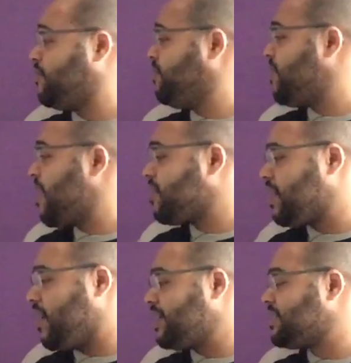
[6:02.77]
very very
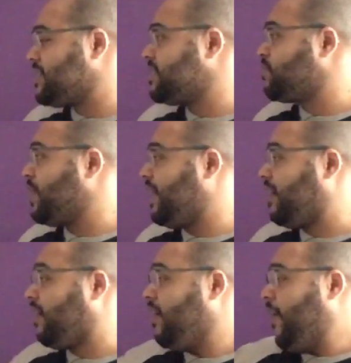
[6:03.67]
nice this
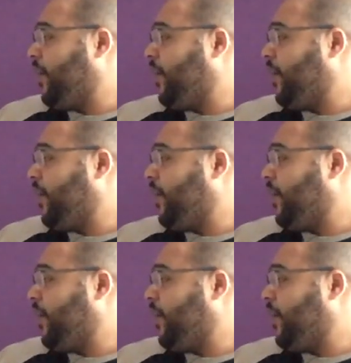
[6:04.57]
week.